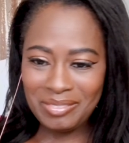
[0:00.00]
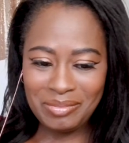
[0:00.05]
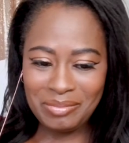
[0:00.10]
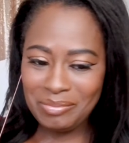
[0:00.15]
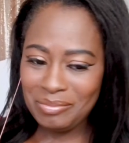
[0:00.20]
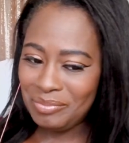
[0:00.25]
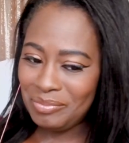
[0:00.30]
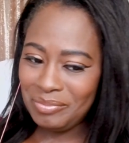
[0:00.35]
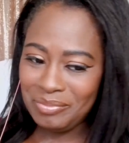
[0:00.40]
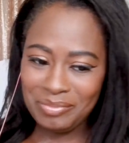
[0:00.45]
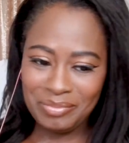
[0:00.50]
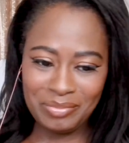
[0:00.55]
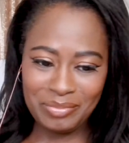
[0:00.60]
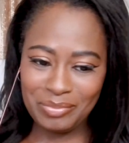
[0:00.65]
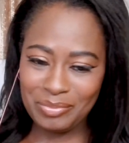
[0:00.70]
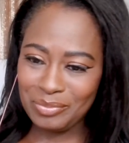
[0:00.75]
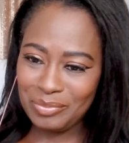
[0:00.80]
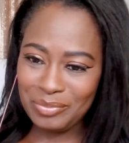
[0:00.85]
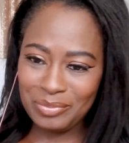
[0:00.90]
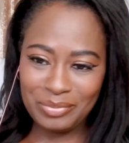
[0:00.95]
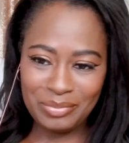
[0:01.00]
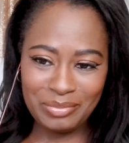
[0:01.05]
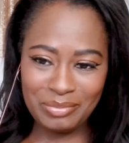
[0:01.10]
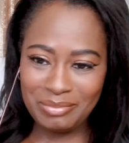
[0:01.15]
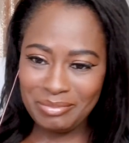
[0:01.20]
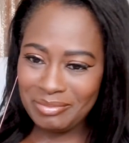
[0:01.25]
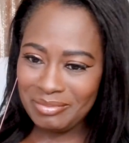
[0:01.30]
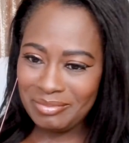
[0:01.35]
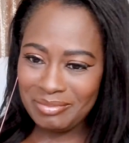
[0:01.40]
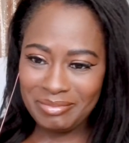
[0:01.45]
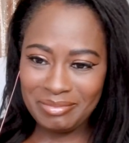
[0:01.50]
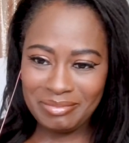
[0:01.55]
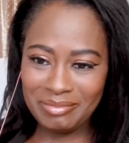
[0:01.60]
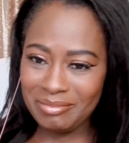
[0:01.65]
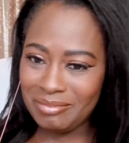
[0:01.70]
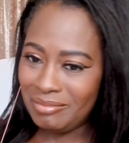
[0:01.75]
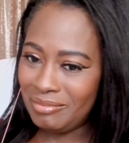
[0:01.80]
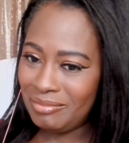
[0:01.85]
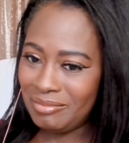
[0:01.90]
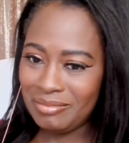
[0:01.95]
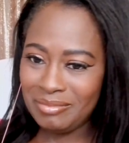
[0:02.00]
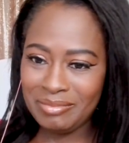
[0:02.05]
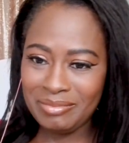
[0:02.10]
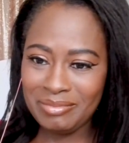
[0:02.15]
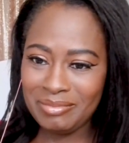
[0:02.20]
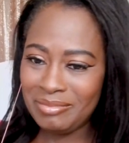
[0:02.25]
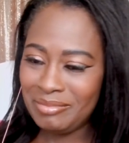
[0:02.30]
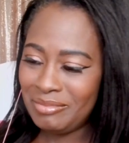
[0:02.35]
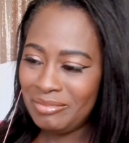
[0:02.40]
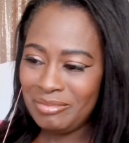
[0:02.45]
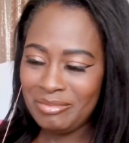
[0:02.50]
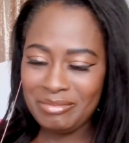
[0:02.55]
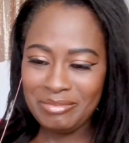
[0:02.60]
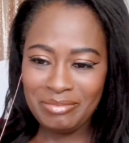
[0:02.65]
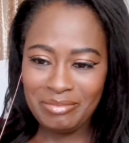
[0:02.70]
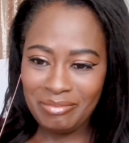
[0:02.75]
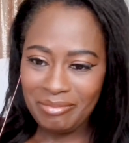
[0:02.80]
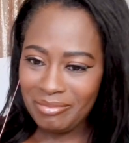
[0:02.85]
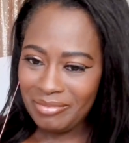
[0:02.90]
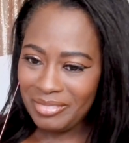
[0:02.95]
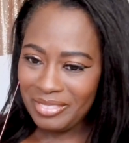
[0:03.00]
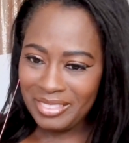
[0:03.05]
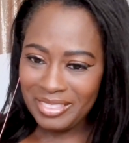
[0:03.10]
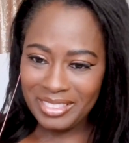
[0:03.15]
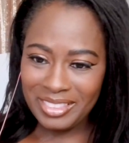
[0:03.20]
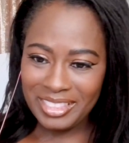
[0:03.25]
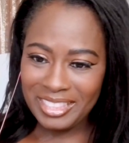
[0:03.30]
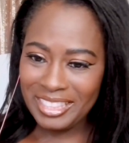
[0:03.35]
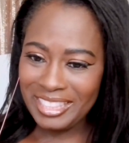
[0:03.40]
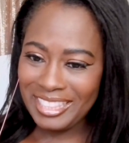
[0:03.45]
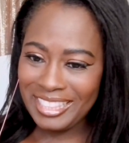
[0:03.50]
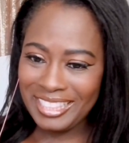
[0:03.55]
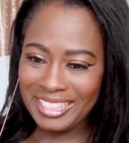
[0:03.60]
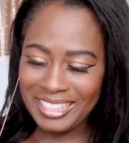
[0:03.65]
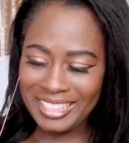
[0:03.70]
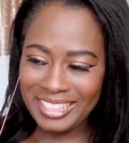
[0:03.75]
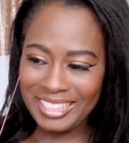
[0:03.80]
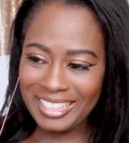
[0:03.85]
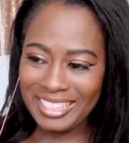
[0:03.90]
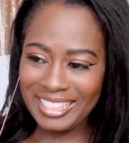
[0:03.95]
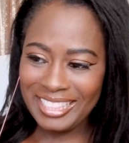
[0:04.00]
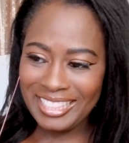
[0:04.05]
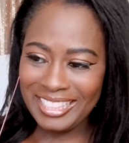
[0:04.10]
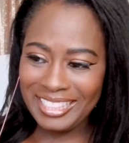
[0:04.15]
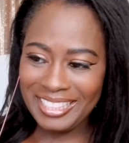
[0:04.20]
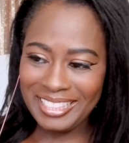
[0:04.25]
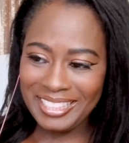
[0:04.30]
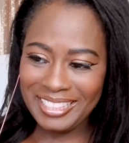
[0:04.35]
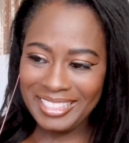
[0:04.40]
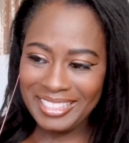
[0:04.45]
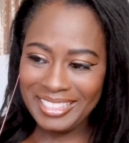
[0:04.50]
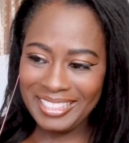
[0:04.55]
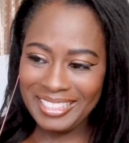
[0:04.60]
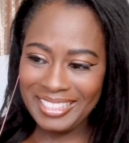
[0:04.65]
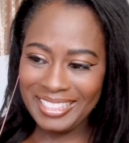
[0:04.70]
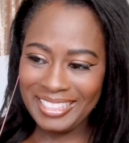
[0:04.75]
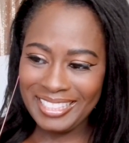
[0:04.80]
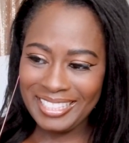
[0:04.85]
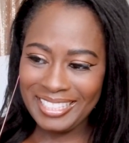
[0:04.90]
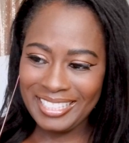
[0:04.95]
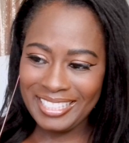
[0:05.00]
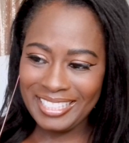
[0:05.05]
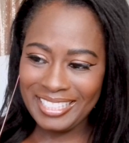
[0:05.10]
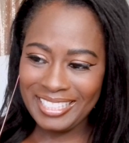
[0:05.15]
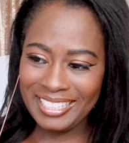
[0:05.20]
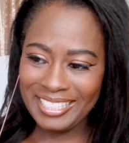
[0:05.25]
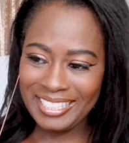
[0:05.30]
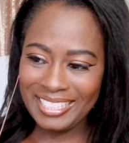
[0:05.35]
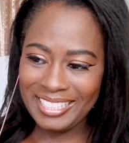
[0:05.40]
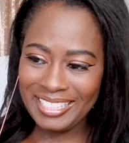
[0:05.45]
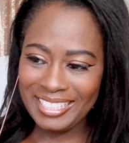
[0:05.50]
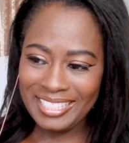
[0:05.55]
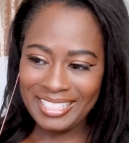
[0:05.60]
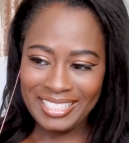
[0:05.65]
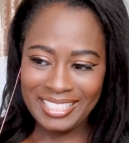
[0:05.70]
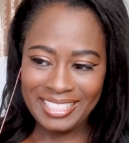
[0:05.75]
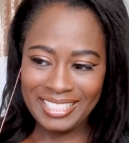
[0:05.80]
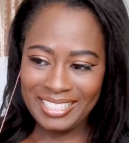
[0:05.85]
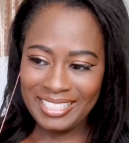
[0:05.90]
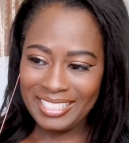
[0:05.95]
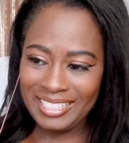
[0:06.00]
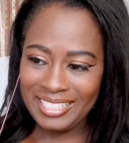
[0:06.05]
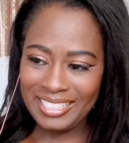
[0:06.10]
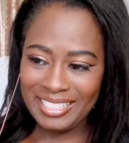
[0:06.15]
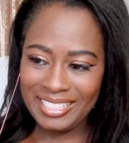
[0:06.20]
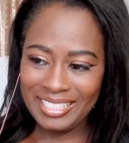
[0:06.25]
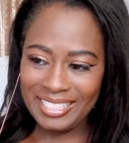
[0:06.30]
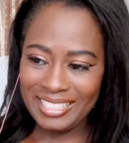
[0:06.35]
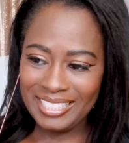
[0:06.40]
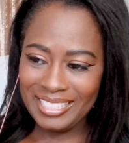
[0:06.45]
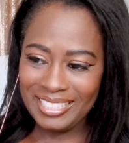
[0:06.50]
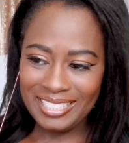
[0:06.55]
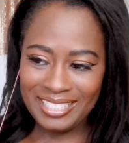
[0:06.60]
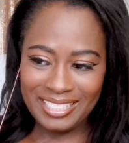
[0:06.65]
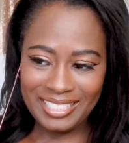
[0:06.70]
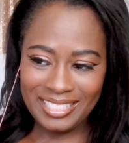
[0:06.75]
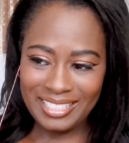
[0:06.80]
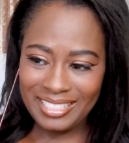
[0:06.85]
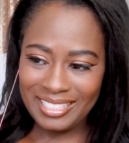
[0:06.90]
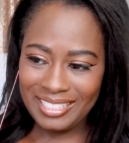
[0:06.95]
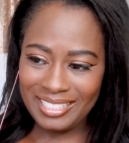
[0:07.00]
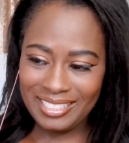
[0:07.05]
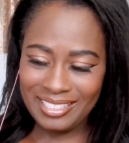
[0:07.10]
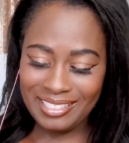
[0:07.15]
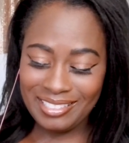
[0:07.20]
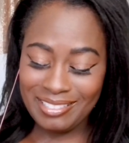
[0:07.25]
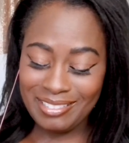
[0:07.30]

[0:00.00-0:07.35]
Oh, this one easy. Hoes think they run the streets, but I'm like, please, girl. I'm a natural beauty.